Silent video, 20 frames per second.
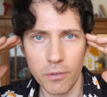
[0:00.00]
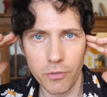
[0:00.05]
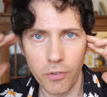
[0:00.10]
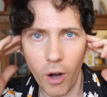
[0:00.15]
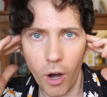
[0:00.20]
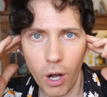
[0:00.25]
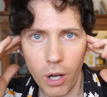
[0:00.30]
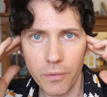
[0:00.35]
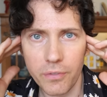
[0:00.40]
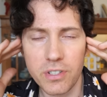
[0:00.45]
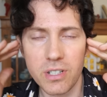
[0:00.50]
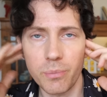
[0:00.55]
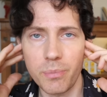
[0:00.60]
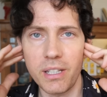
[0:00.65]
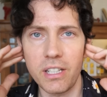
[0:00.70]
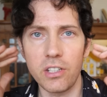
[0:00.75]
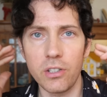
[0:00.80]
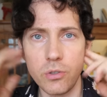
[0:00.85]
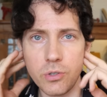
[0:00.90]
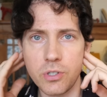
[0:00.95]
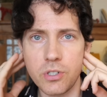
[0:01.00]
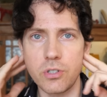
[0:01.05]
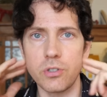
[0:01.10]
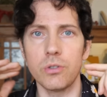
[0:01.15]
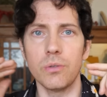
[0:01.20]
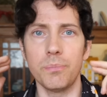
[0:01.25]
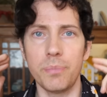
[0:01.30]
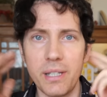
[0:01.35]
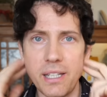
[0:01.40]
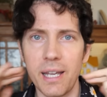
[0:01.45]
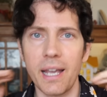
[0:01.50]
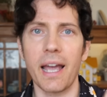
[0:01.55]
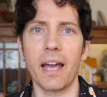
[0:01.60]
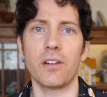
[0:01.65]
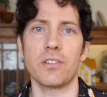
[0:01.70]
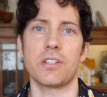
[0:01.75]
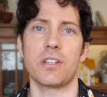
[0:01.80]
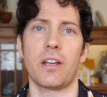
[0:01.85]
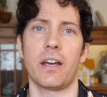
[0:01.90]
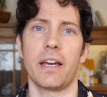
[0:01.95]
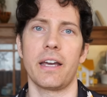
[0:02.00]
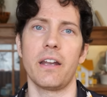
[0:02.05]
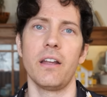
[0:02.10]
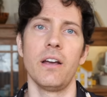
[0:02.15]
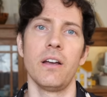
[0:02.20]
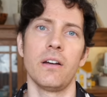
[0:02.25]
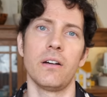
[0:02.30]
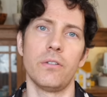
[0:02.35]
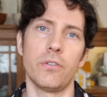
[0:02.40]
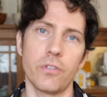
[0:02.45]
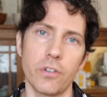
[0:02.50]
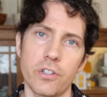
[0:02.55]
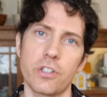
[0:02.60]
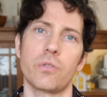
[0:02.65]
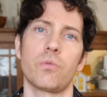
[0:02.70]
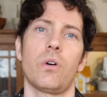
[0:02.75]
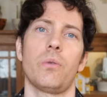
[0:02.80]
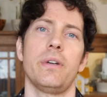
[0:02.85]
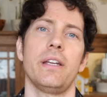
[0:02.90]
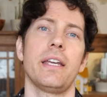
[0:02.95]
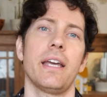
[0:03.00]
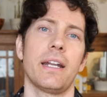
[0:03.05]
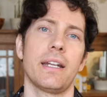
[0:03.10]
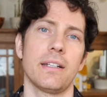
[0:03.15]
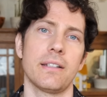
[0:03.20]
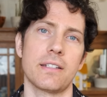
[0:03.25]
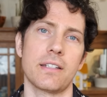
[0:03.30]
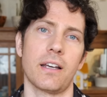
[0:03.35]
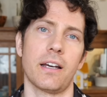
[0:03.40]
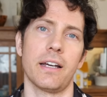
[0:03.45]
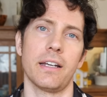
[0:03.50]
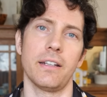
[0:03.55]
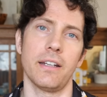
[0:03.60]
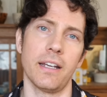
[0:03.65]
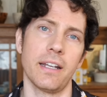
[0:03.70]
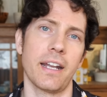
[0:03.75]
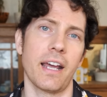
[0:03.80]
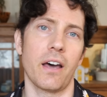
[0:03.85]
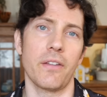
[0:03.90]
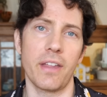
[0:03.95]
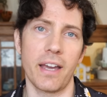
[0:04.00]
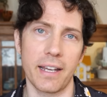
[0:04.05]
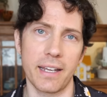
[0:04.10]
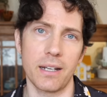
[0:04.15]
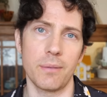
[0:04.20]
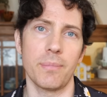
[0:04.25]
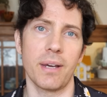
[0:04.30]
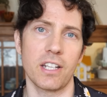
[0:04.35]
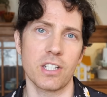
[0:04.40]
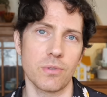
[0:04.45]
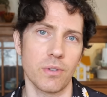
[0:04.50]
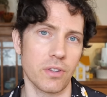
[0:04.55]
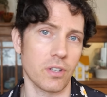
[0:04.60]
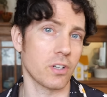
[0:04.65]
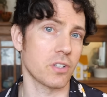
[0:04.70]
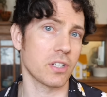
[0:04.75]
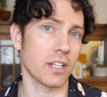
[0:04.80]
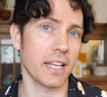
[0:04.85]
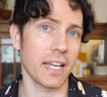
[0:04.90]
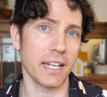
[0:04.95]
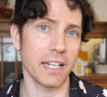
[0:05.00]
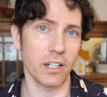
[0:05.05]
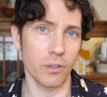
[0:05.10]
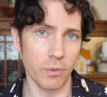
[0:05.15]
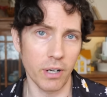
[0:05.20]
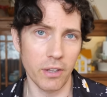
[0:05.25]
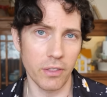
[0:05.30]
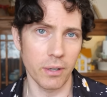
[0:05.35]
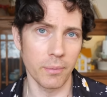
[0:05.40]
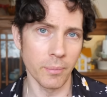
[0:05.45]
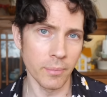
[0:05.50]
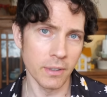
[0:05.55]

evolved to be used to being outside versus what we get inside and how that can mess with our circadian rhythm.